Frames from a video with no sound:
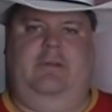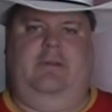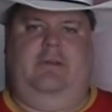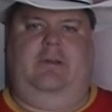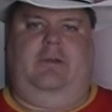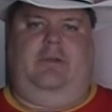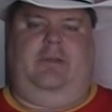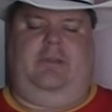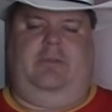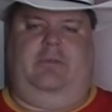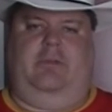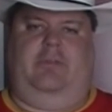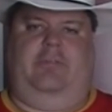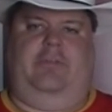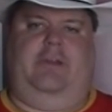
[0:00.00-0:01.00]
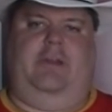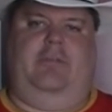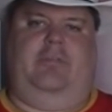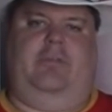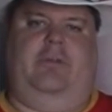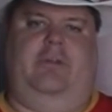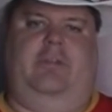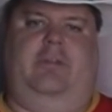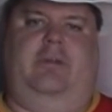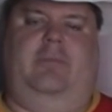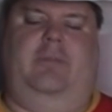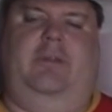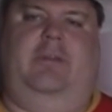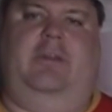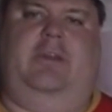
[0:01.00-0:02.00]
all I could really find for a
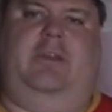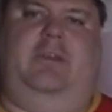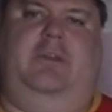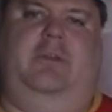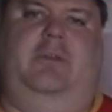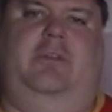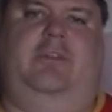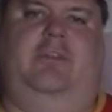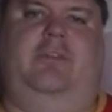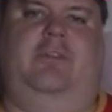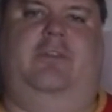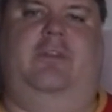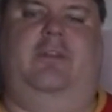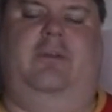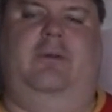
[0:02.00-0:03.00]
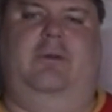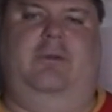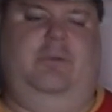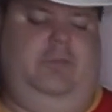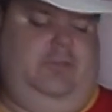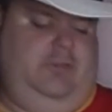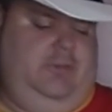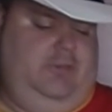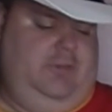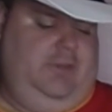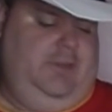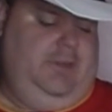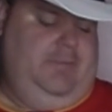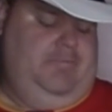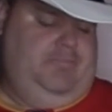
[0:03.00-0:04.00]
thumbnail I could use for the logo was just
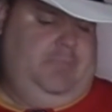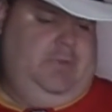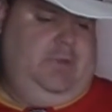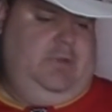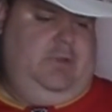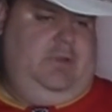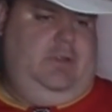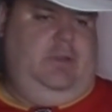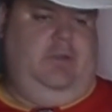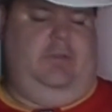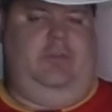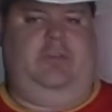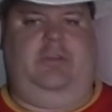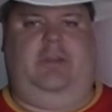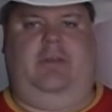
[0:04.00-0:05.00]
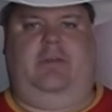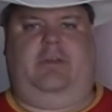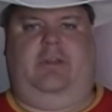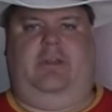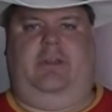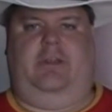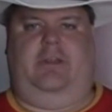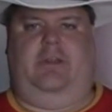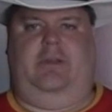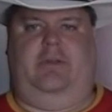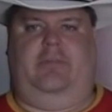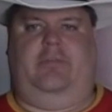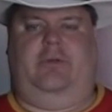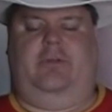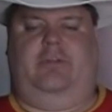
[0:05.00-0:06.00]
the, you know, the standard Canadian Air
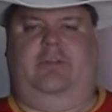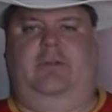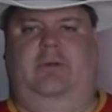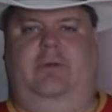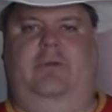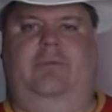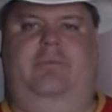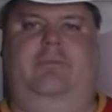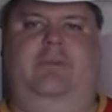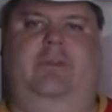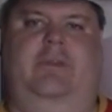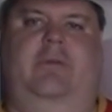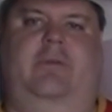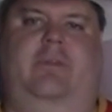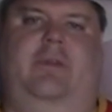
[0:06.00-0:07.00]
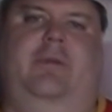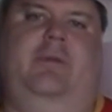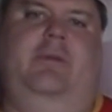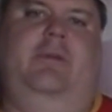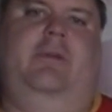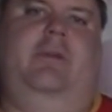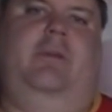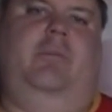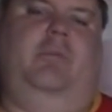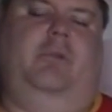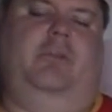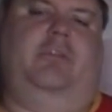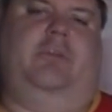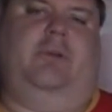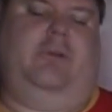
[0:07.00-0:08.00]
Force logo, but you know, the blue
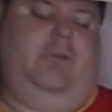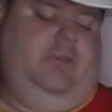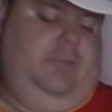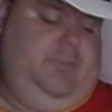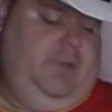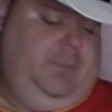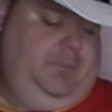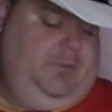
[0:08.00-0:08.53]
circle and the maple